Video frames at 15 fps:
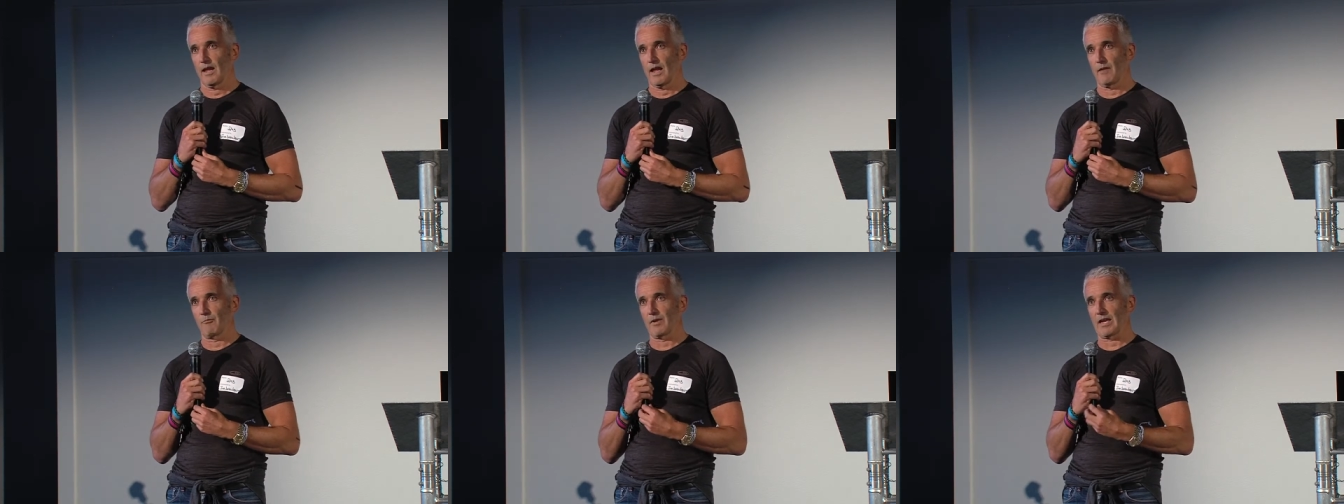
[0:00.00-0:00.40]

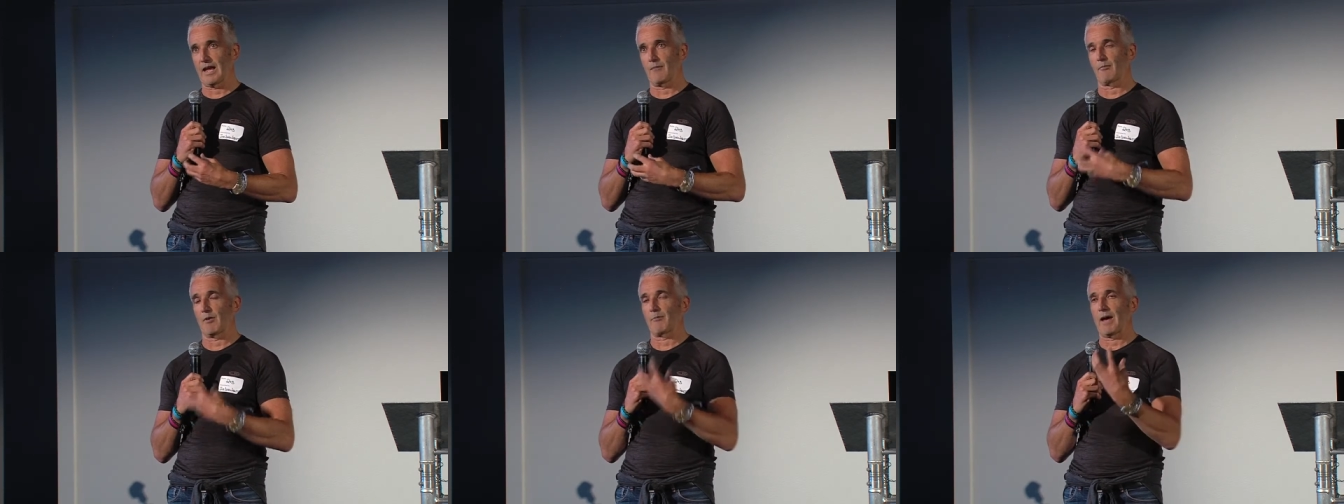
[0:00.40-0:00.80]
and
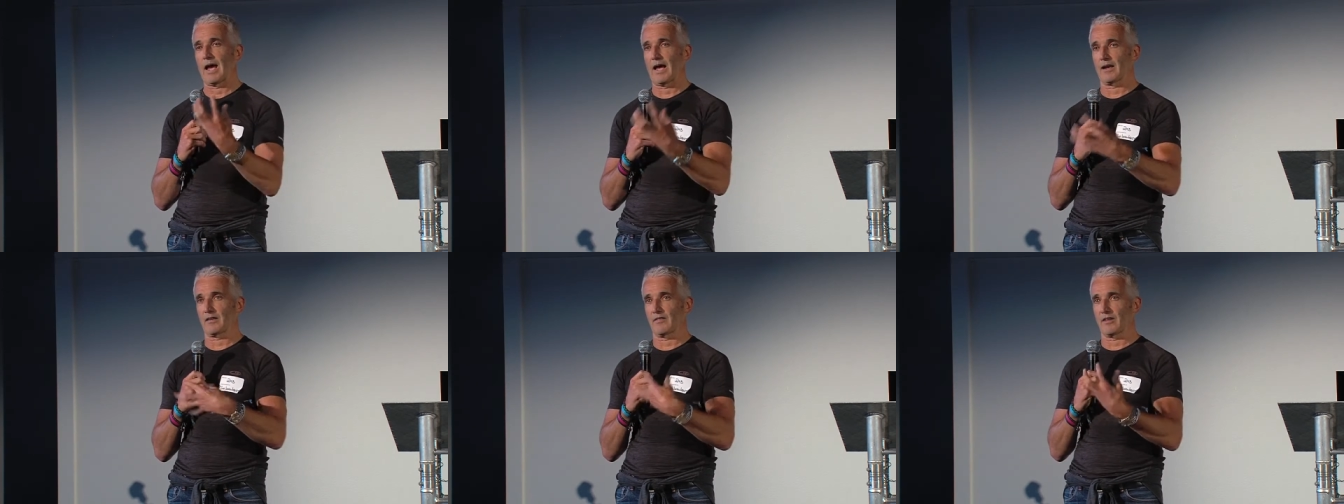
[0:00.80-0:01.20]
become a
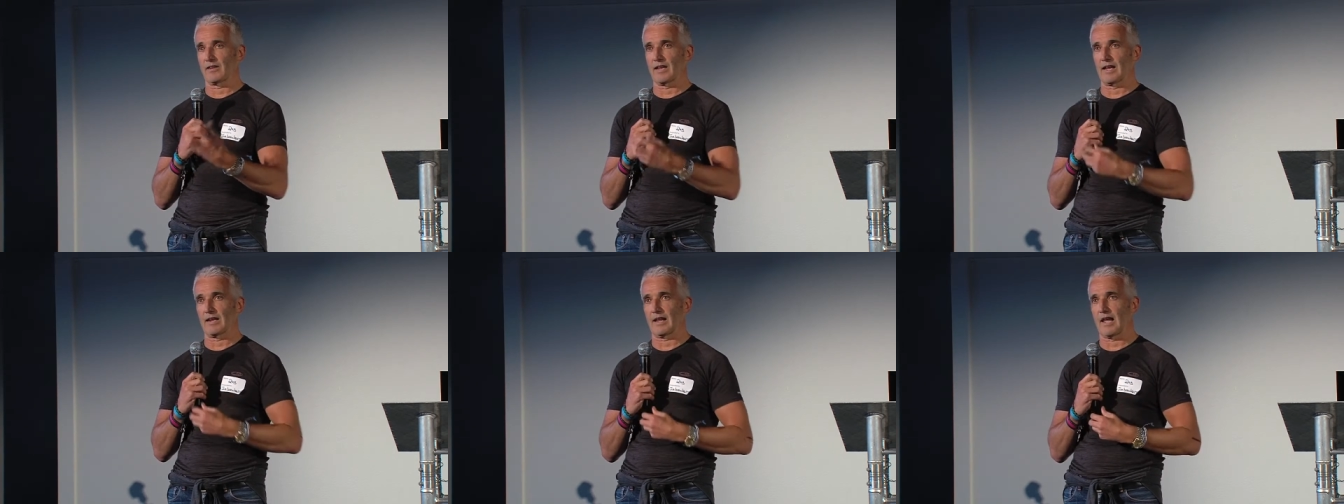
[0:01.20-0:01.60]
part of
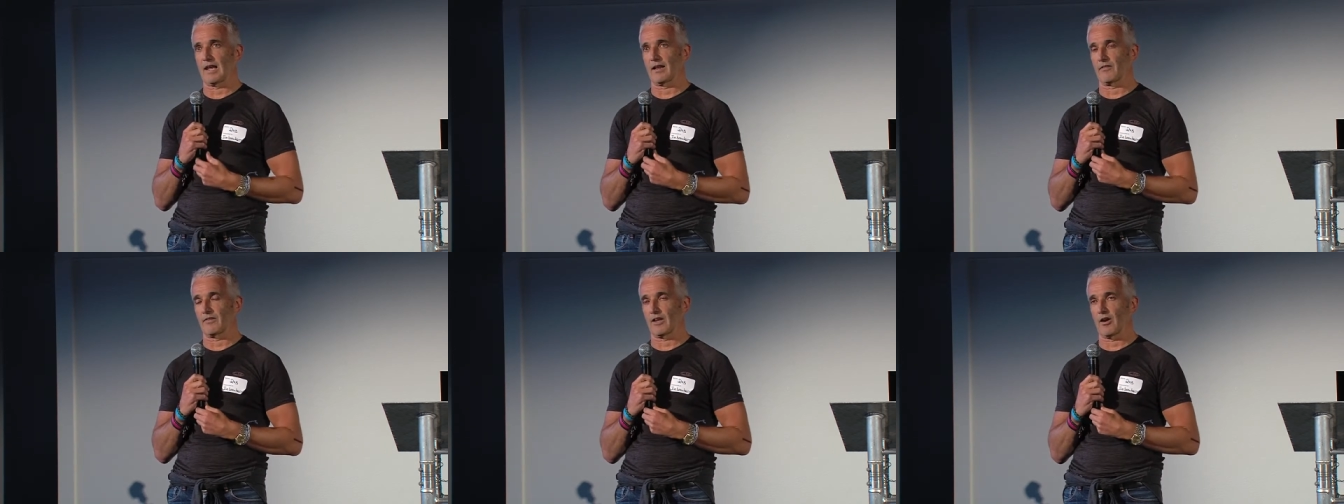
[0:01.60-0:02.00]
the
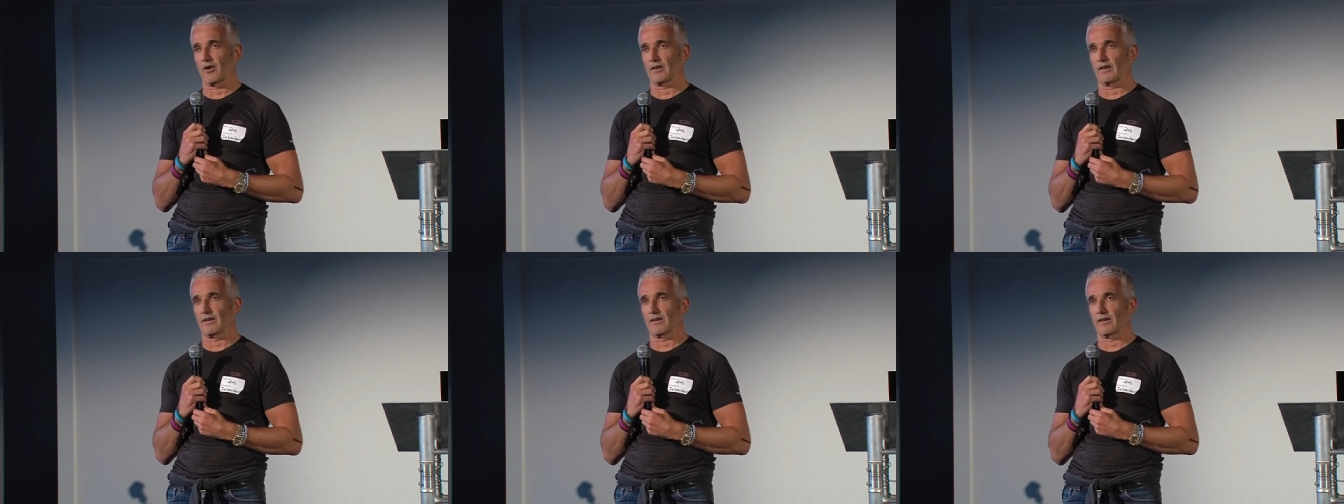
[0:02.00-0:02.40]
DNA and the
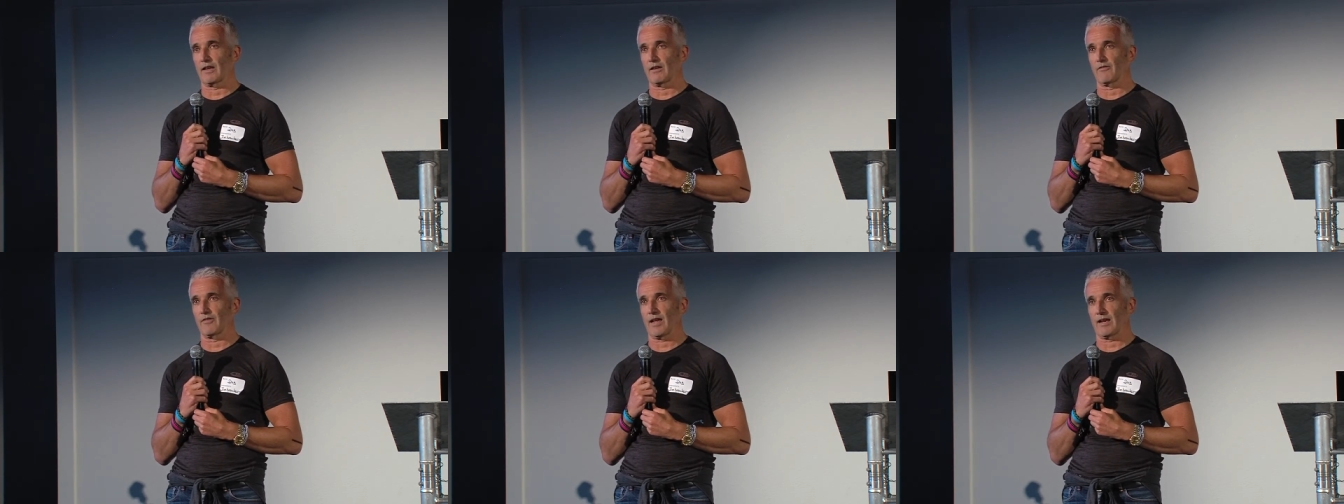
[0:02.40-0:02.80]

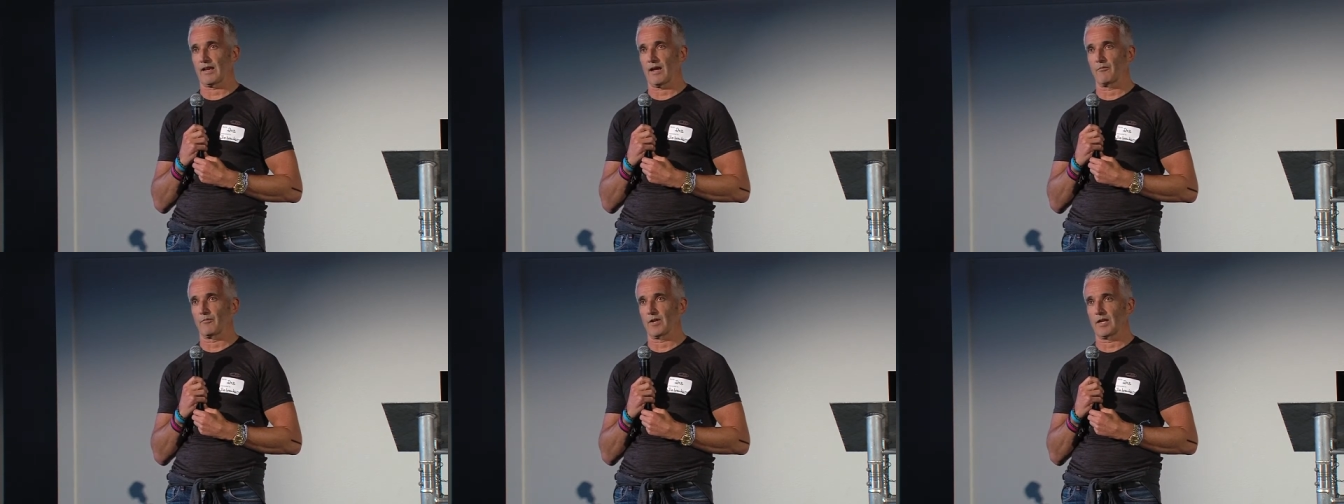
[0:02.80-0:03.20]
identity of
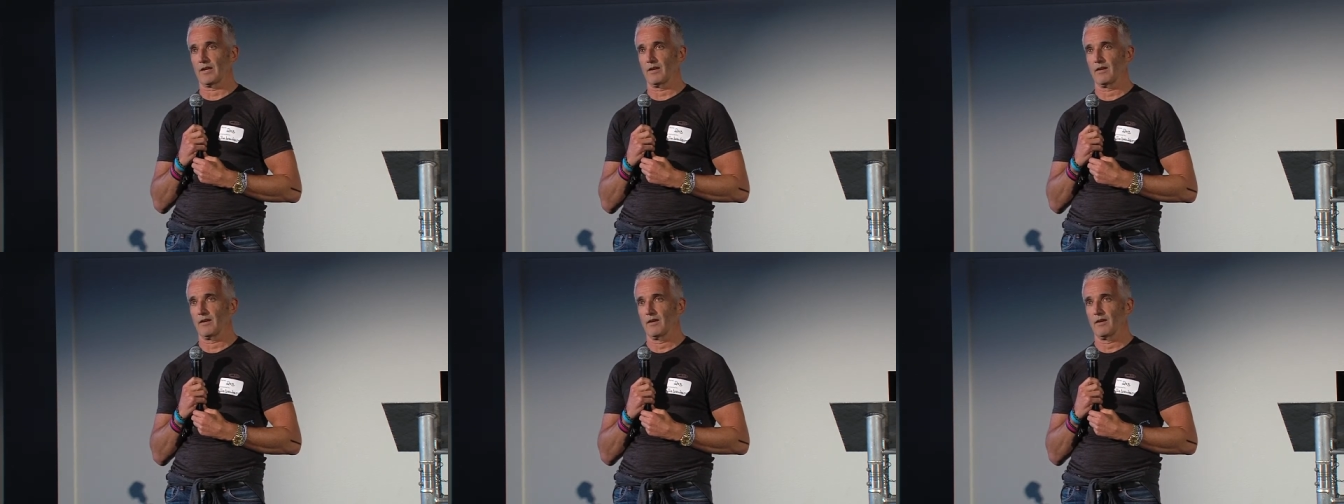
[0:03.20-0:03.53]
that company.